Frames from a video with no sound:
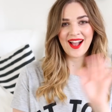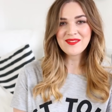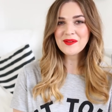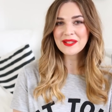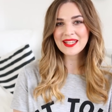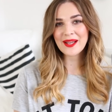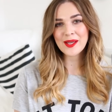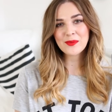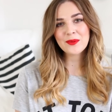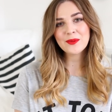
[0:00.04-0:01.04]
Hi everybody,
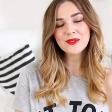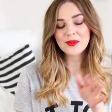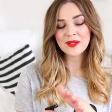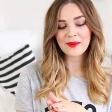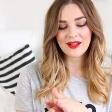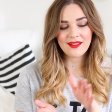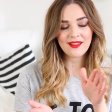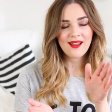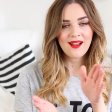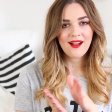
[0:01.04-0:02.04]
hope you're all doing
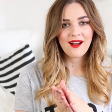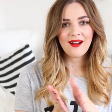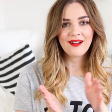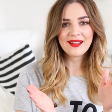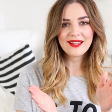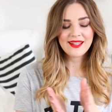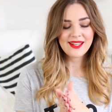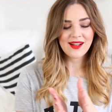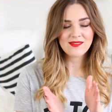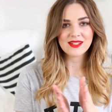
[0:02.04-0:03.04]
well.
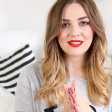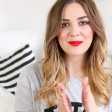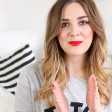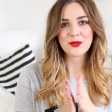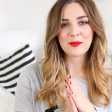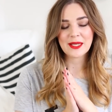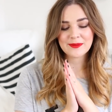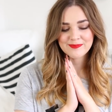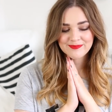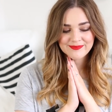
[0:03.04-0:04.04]
I have done some
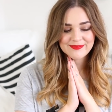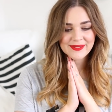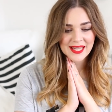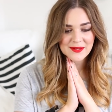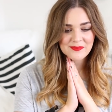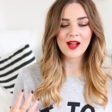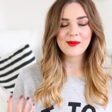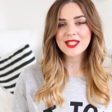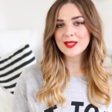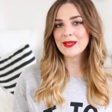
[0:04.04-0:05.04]
shopping. Yeah, I
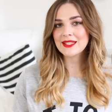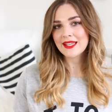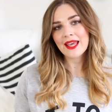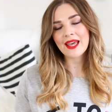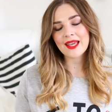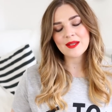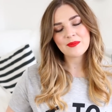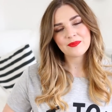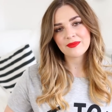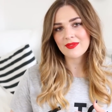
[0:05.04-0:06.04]
went to Space
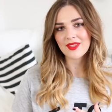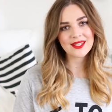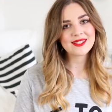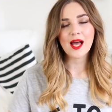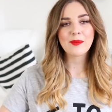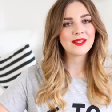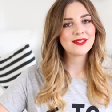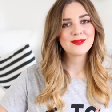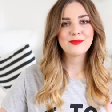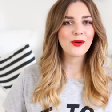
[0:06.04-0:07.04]
NK, things
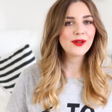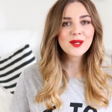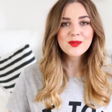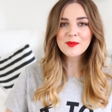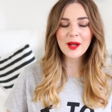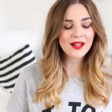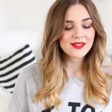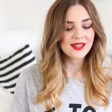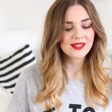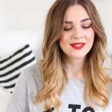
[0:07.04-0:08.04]
happened, products were
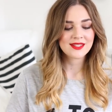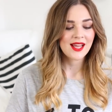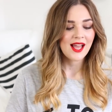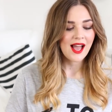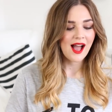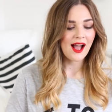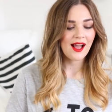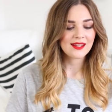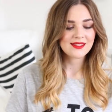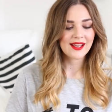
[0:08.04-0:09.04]
purchased,
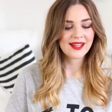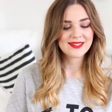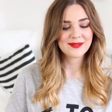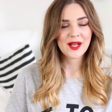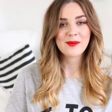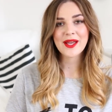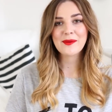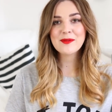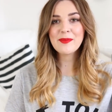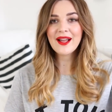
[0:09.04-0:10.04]
and I ended up coming
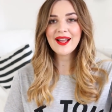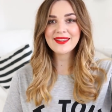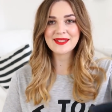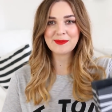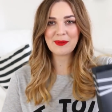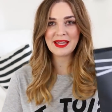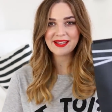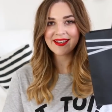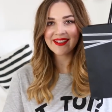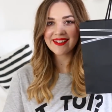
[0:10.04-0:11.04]
out with a bag this big.